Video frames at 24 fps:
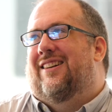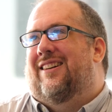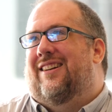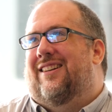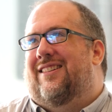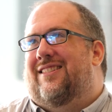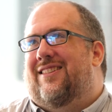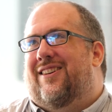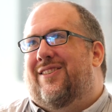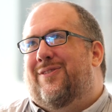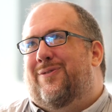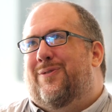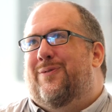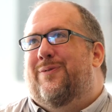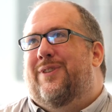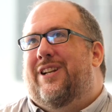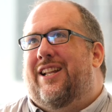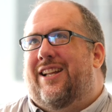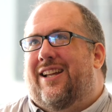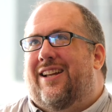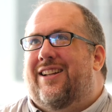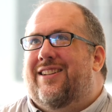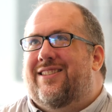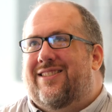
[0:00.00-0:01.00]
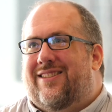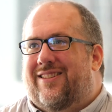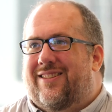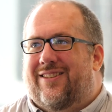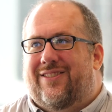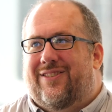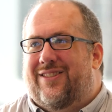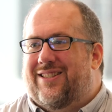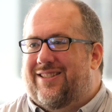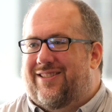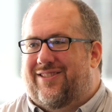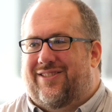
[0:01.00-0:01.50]
It's hard for me to answer the
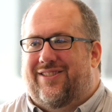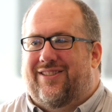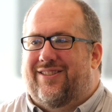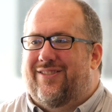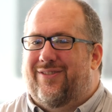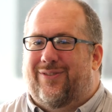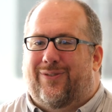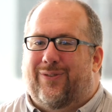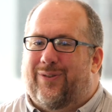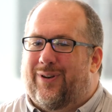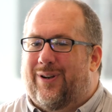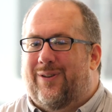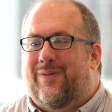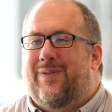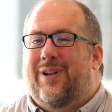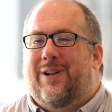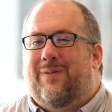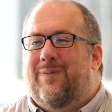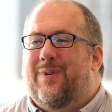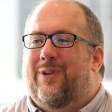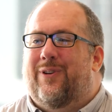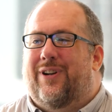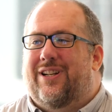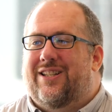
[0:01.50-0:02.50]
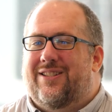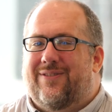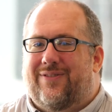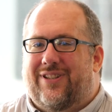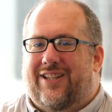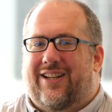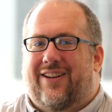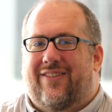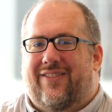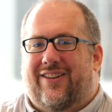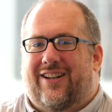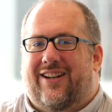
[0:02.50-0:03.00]
question of what made me want to
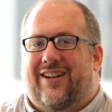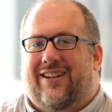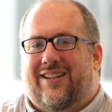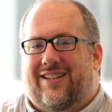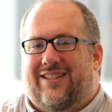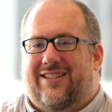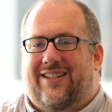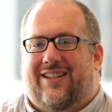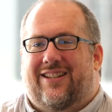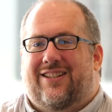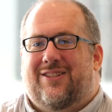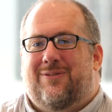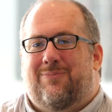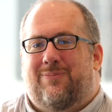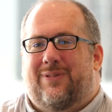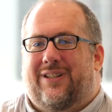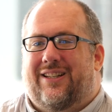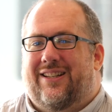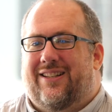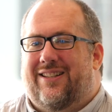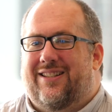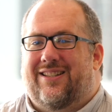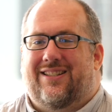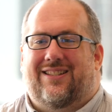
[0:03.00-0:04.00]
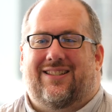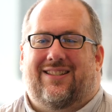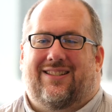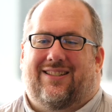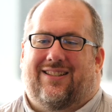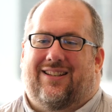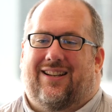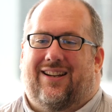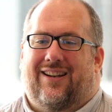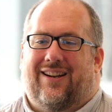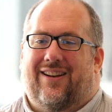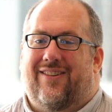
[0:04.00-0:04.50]
become an architect,
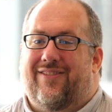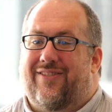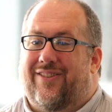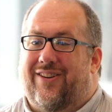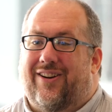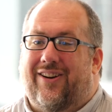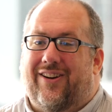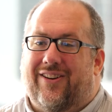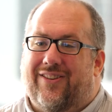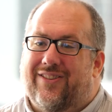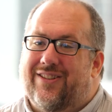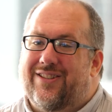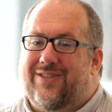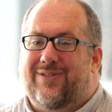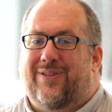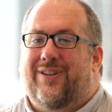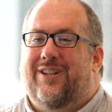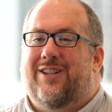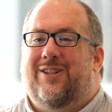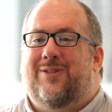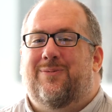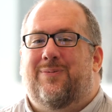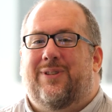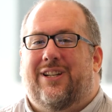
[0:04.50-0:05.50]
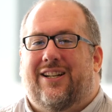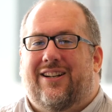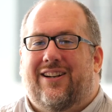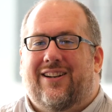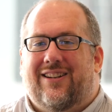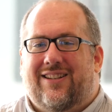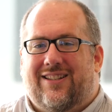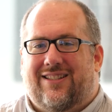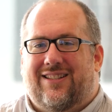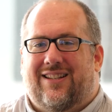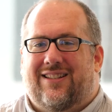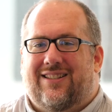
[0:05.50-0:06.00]
because I've always wanted to be an
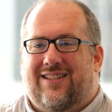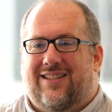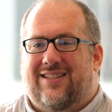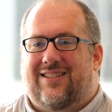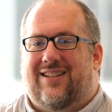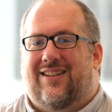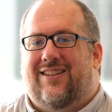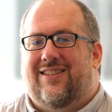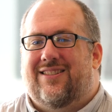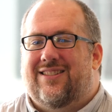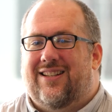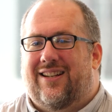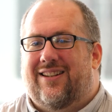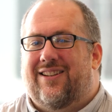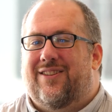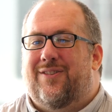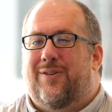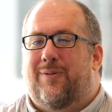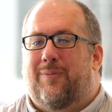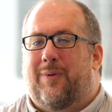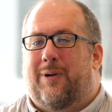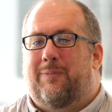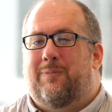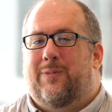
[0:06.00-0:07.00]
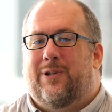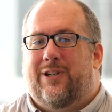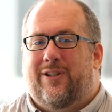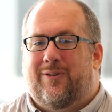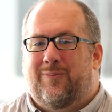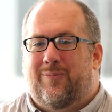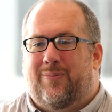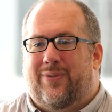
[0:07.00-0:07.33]
architect as long as I can remember.